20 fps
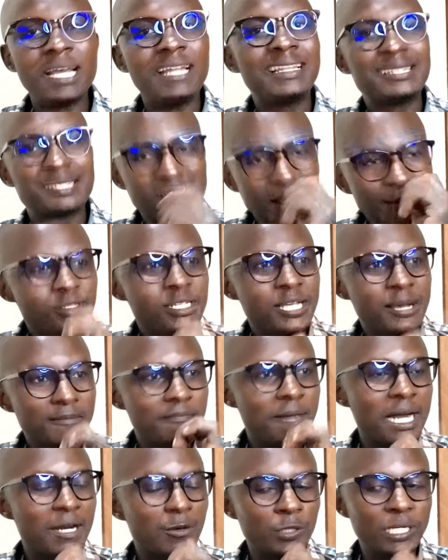The same
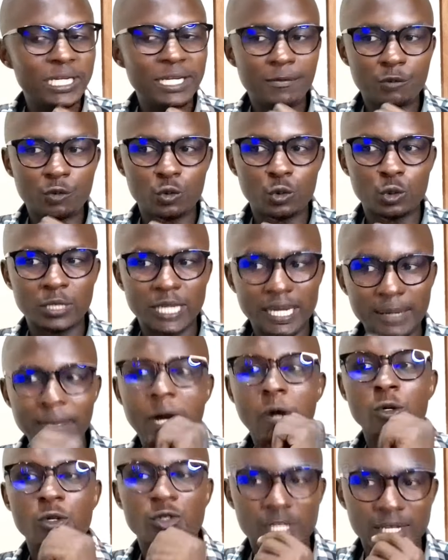man William Ruto came
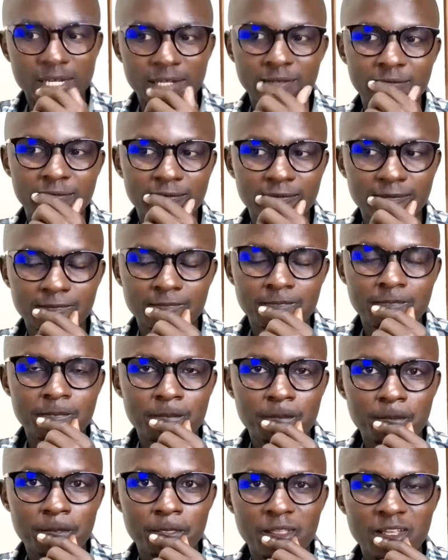out say
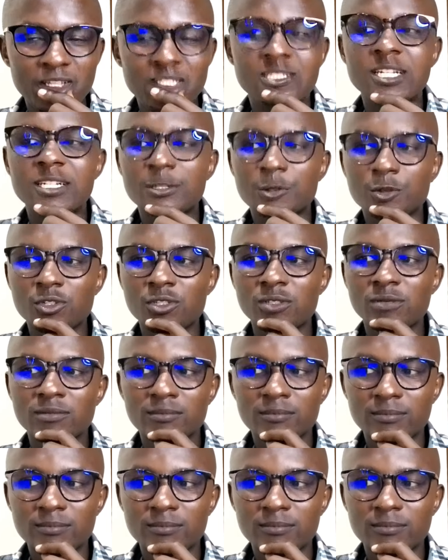in status.